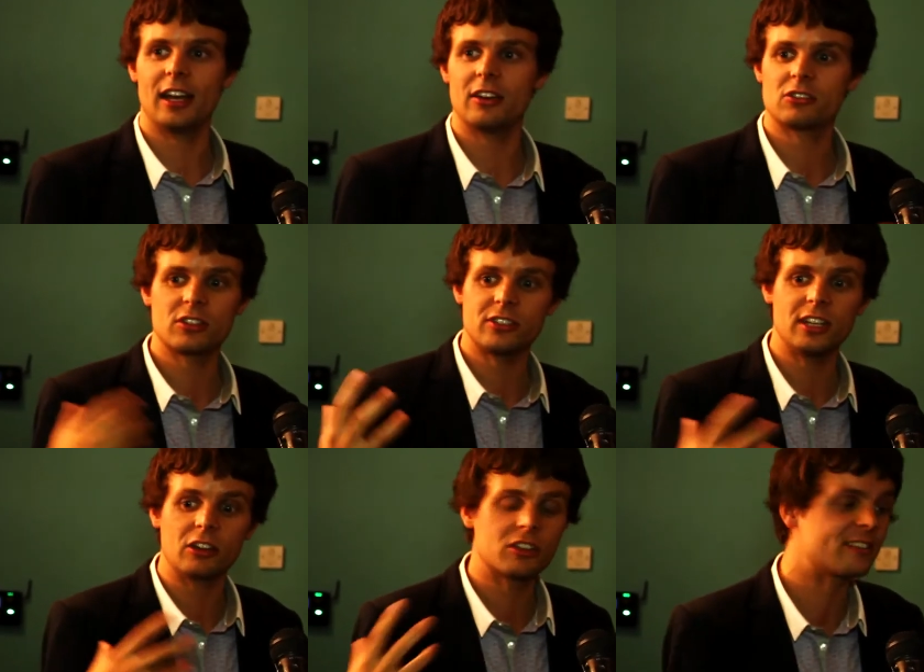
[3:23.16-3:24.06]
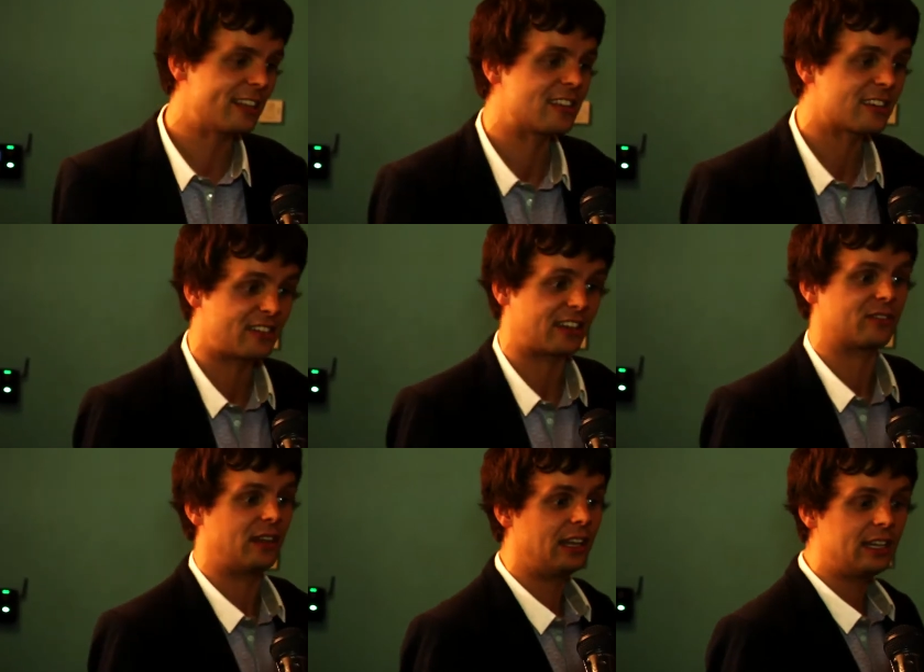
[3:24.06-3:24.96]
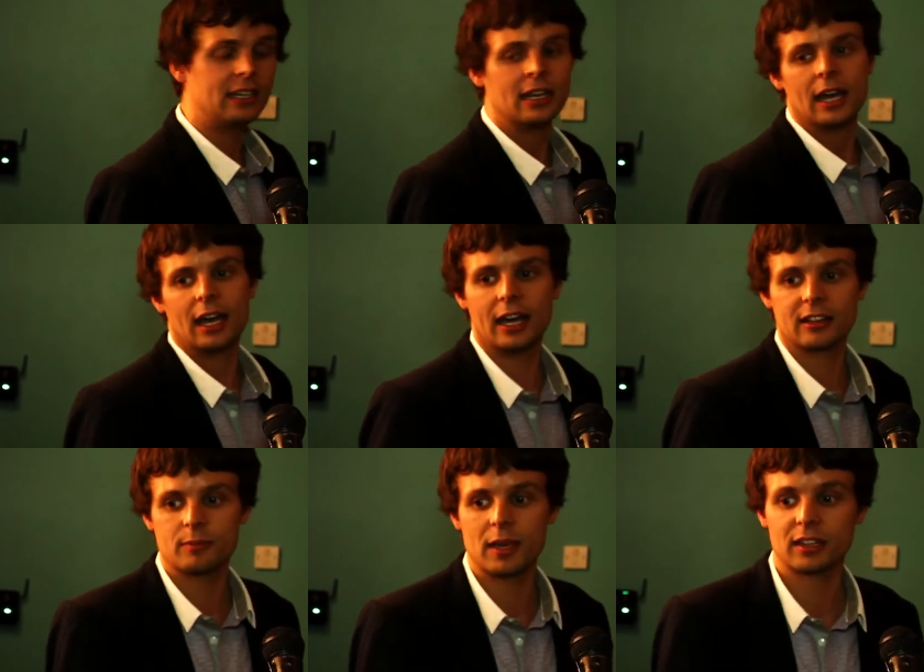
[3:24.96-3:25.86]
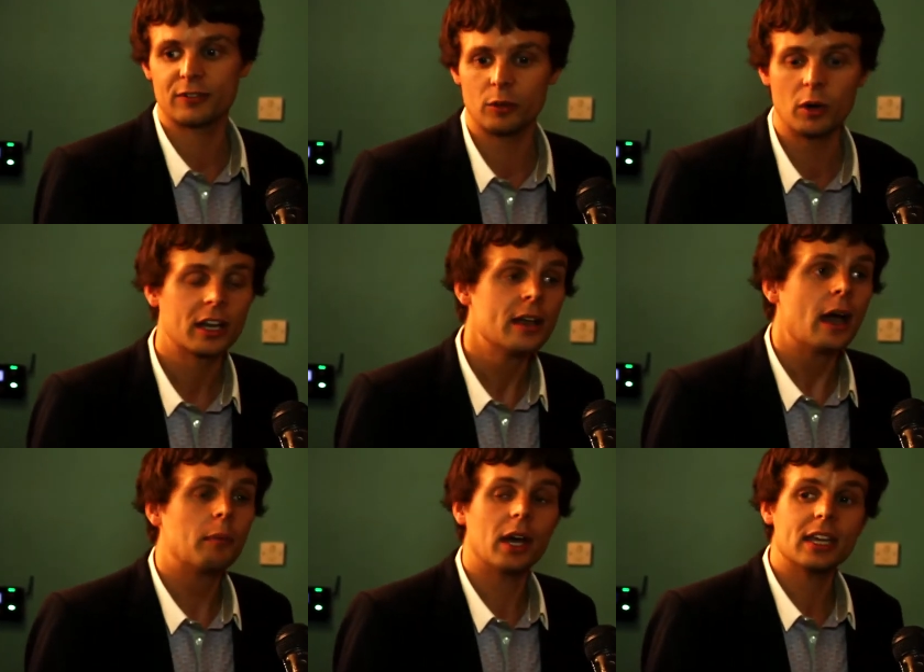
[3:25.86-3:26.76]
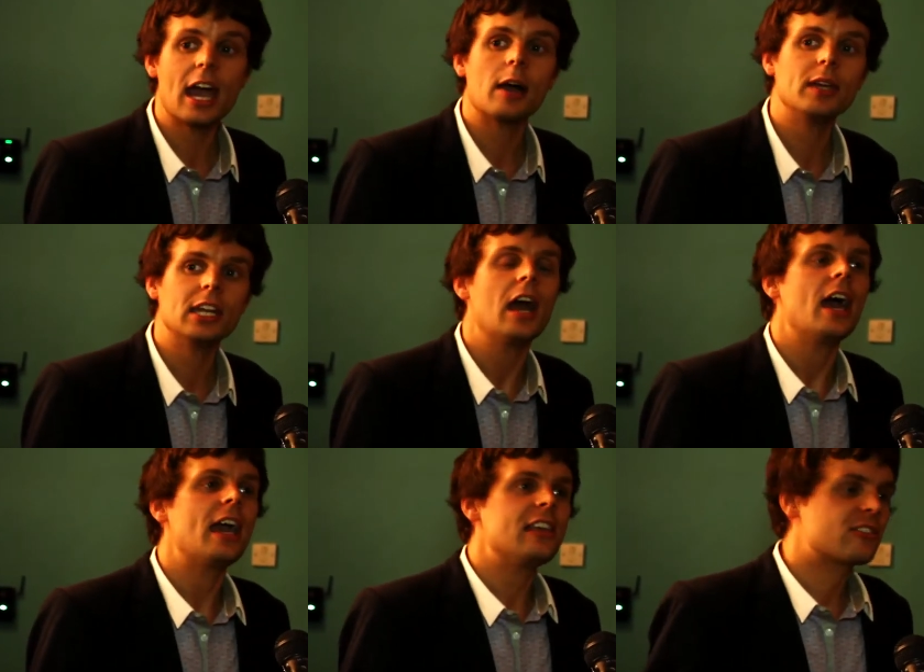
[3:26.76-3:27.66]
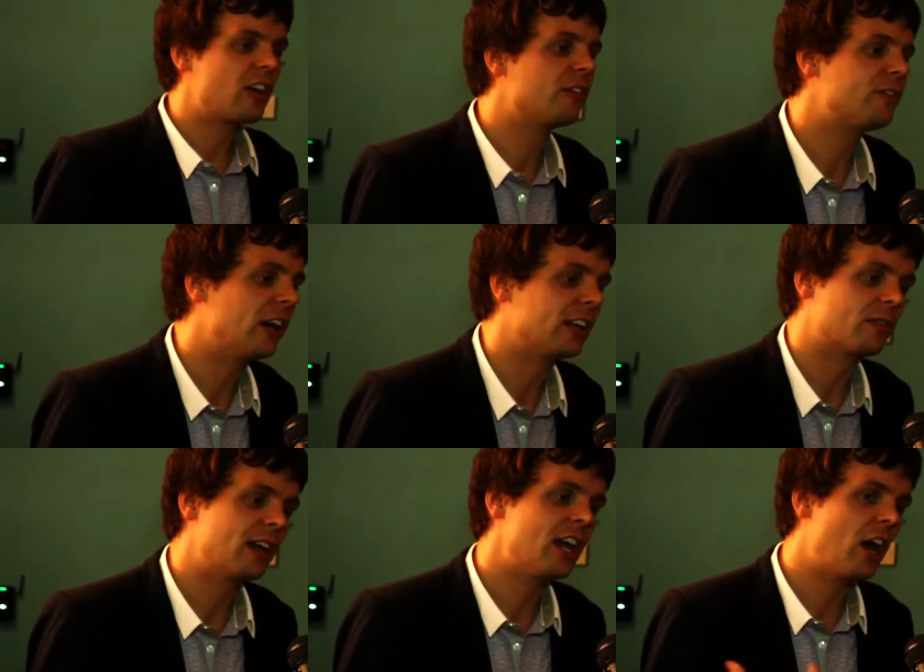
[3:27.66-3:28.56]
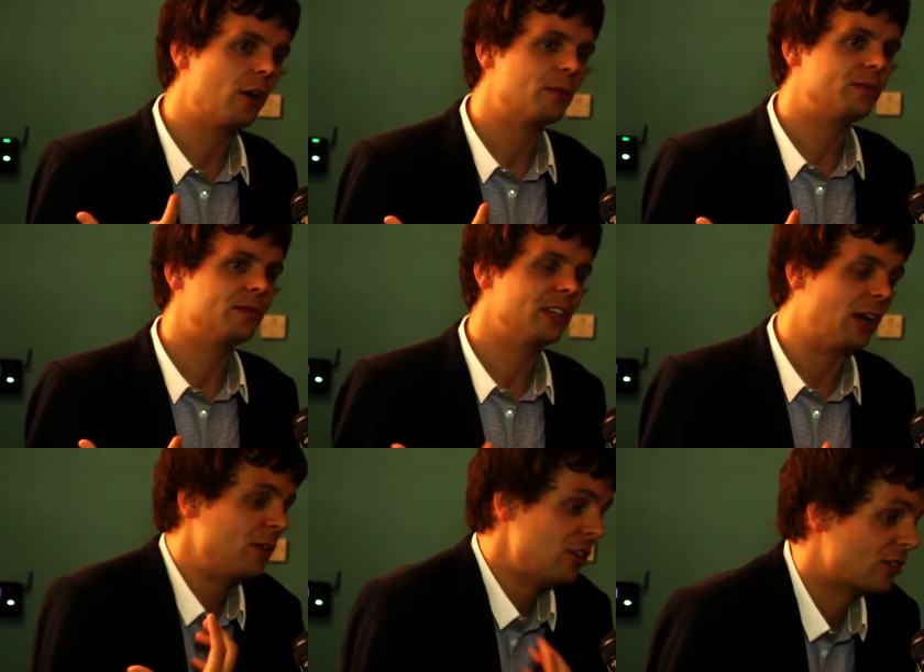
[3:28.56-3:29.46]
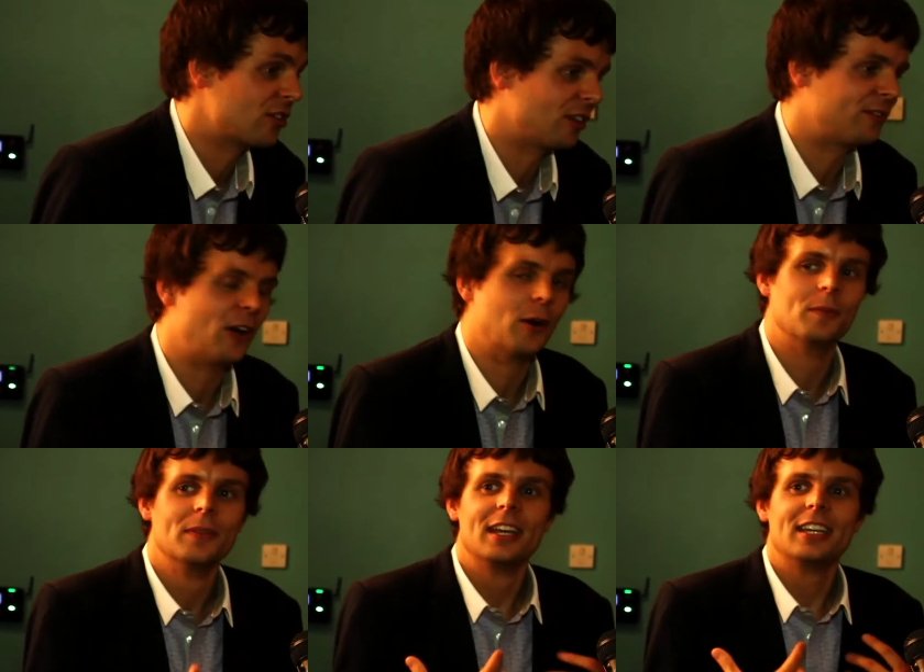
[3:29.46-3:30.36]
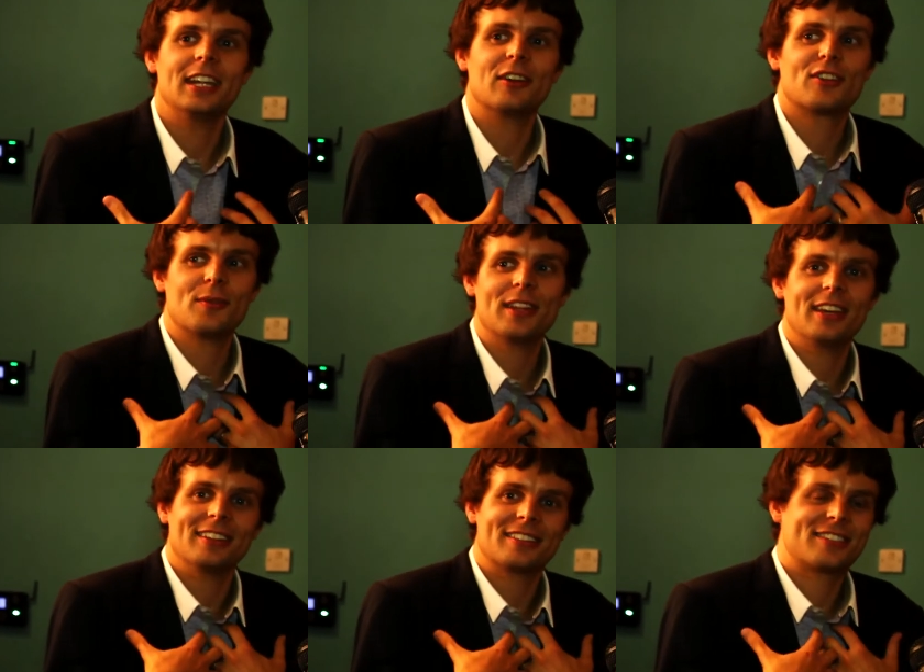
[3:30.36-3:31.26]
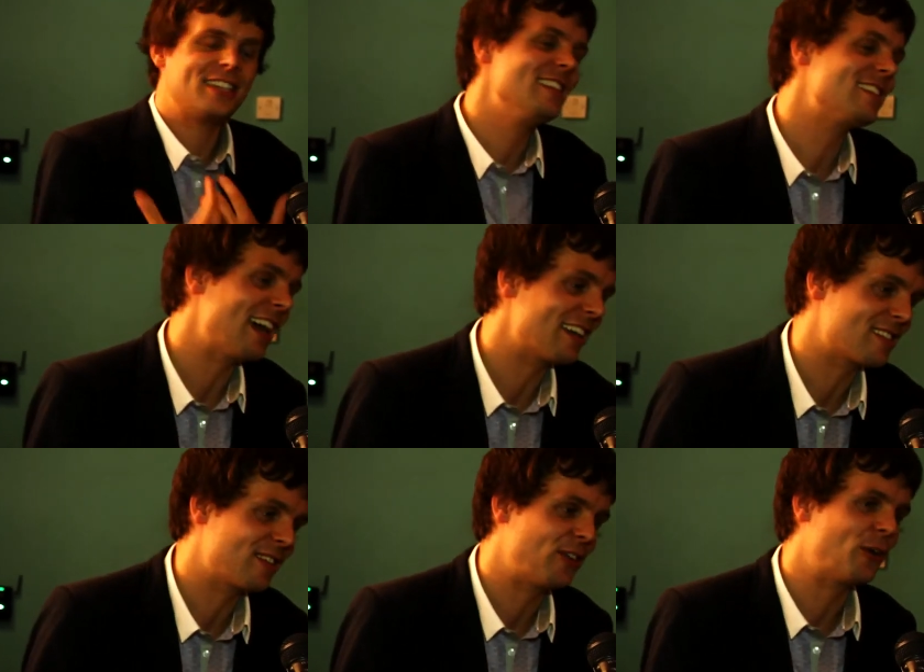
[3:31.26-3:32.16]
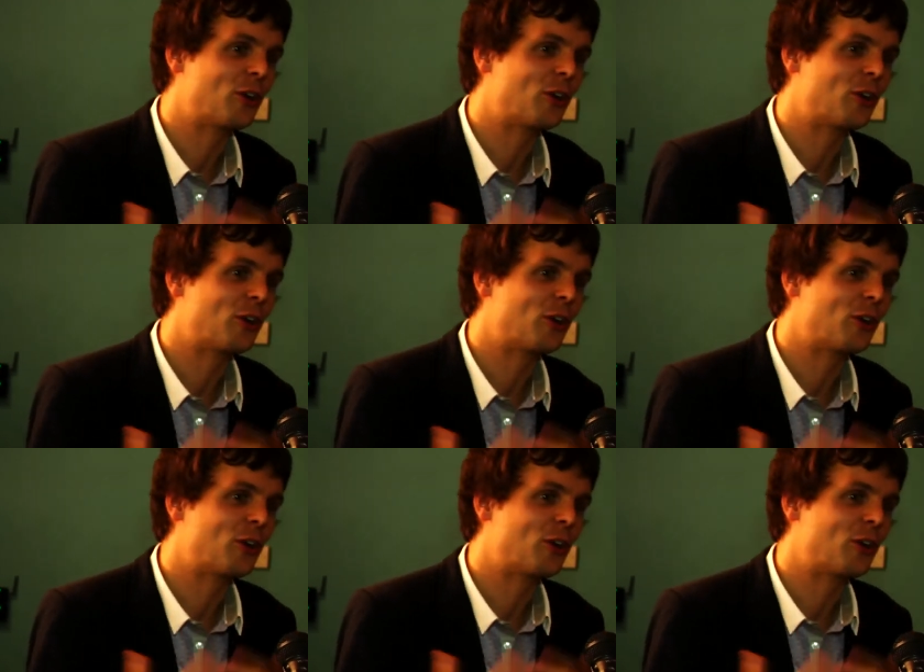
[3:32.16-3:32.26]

it was just, you know, just logistics, really, to make the film work. But yeah, I mean, it's so fun. I really hope, you know, when you saw the film, you know, some of the scenes he has in the film